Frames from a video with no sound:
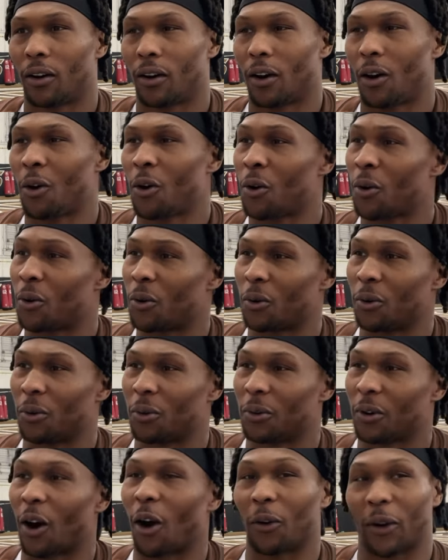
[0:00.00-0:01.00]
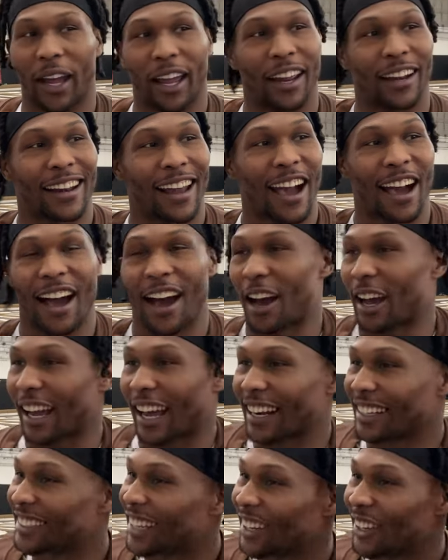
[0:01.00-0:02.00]
Oh, okay, now I
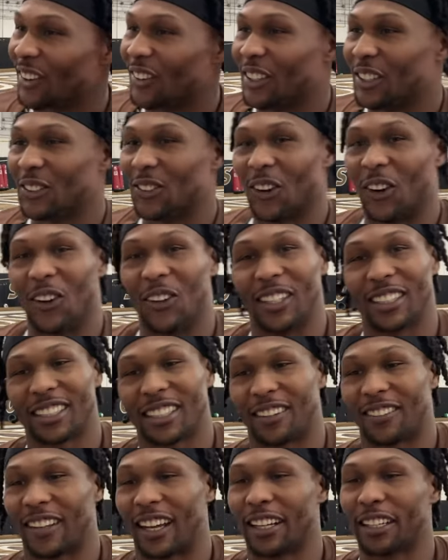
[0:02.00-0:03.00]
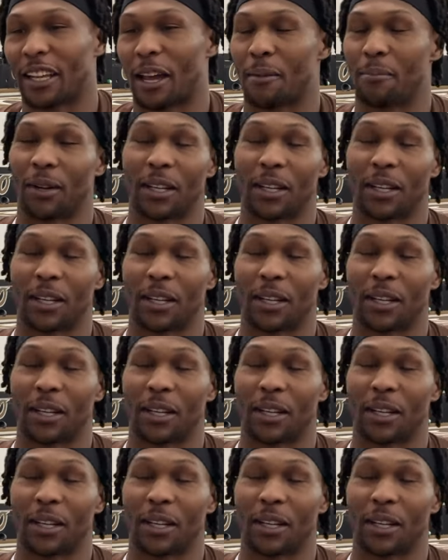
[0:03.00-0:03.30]
got to take on this role and stuff like that.